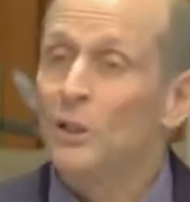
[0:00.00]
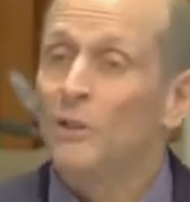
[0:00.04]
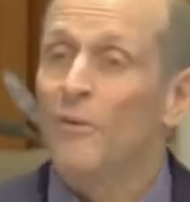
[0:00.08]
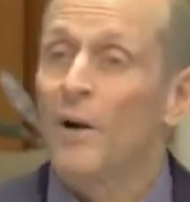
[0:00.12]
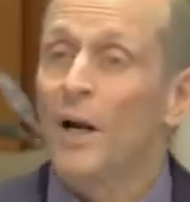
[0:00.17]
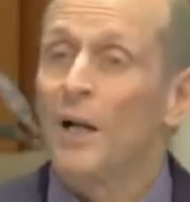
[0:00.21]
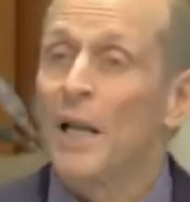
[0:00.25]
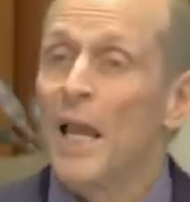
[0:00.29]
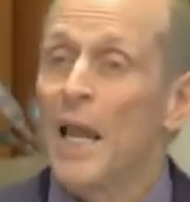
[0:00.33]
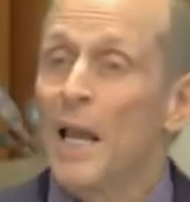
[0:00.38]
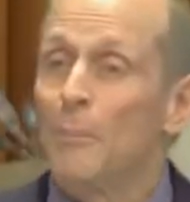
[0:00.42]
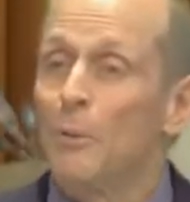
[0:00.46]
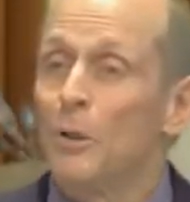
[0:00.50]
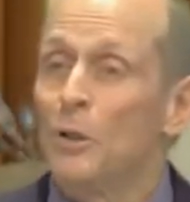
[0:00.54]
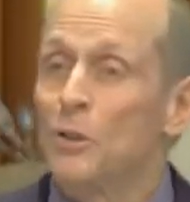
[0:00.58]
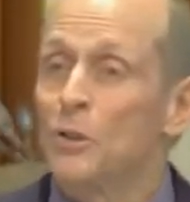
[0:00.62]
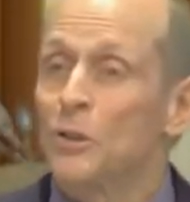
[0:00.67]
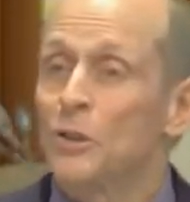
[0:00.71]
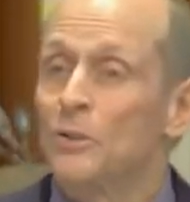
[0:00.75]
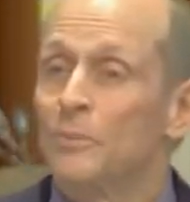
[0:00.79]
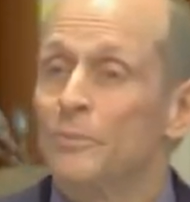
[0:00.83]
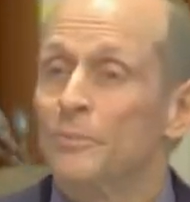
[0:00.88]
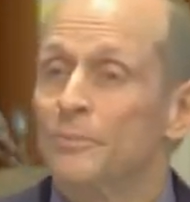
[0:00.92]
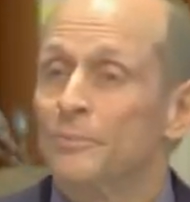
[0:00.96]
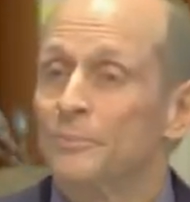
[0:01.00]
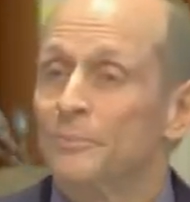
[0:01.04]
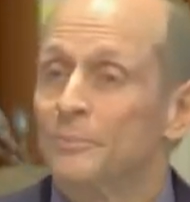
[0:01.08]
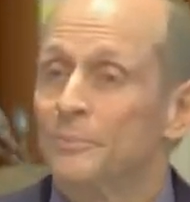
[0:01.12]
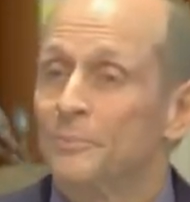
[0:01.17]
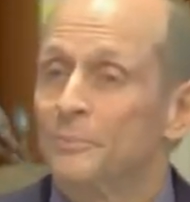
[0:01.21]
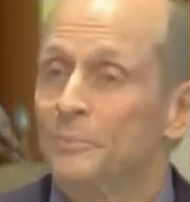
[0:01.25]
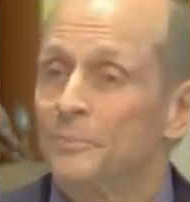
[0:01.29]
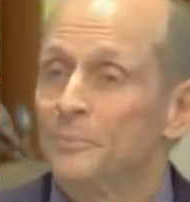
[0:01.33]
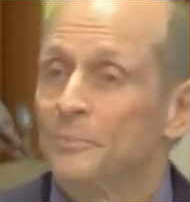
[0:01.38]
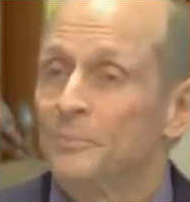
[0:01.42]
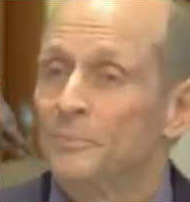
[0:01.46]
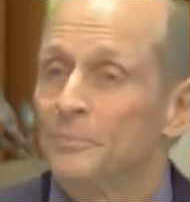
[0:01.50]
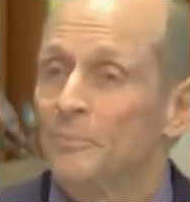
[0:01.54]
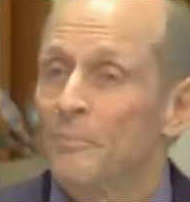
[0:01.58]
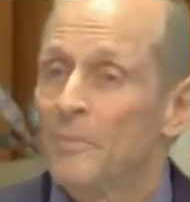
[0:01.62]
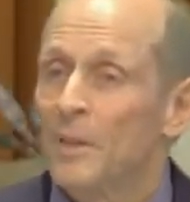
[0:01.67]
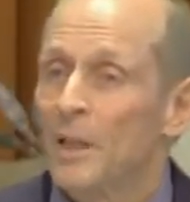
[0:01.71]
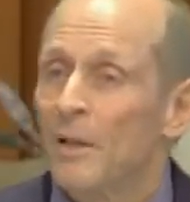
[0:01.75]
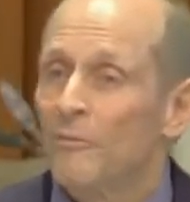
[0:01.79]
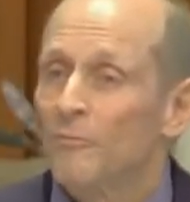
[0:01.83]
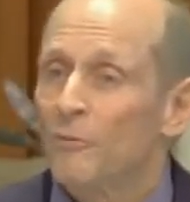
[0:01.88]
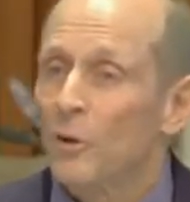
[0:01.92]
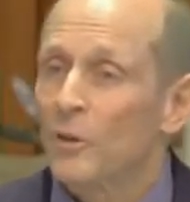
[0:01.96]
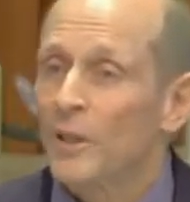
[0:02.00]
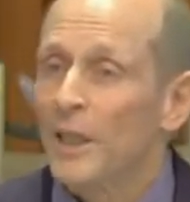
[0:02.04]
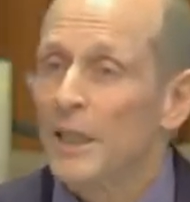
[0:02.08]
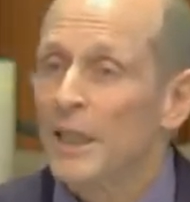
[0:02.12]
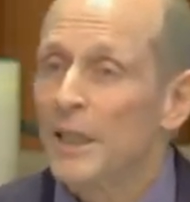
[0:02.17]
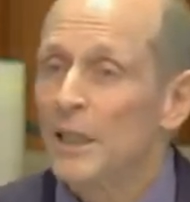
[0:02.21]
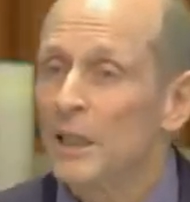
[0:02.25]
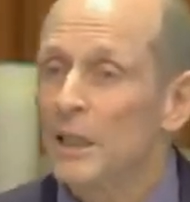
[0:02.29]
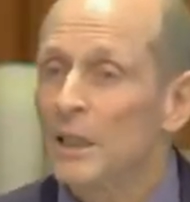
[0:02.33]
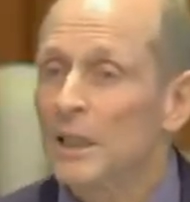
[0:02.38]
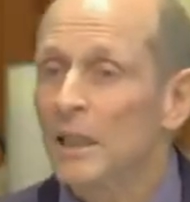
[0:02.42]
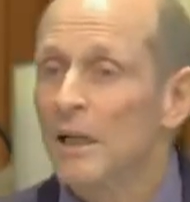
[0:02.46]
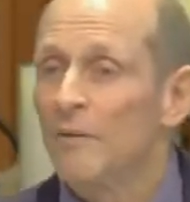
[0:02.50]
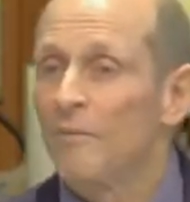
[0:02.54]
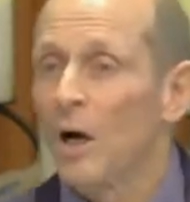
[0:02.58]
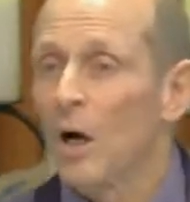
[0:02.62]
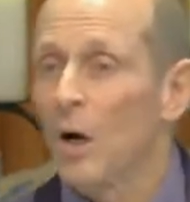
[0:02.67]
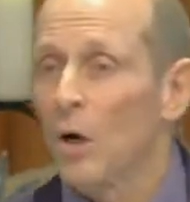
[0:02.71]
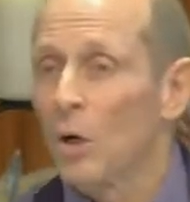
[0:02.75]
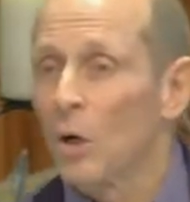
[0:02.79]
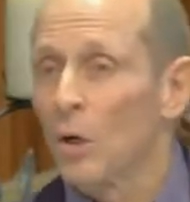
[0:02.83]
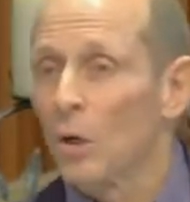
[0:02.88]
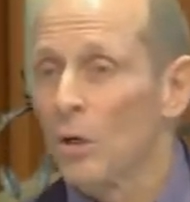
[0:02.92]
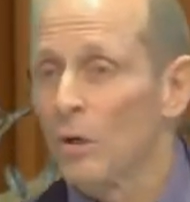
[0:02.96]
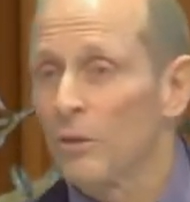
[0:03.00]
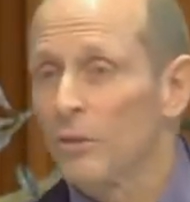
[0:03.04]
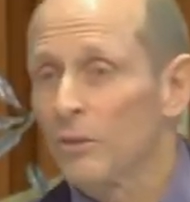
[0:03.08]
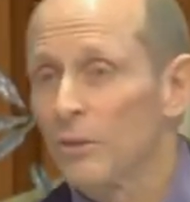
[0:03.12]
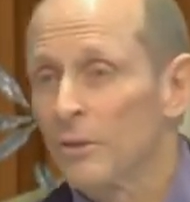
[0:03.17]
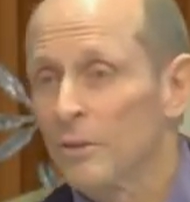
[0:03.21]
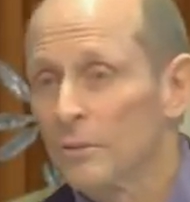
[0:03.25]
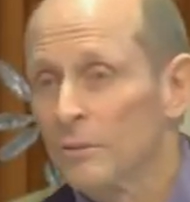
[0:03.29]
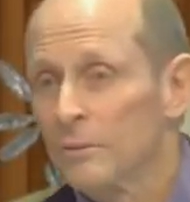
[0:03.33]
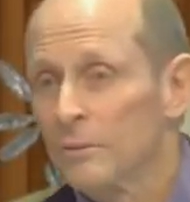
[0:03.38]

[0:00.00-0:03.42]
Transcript: of our neighbors, for the healing of our earth,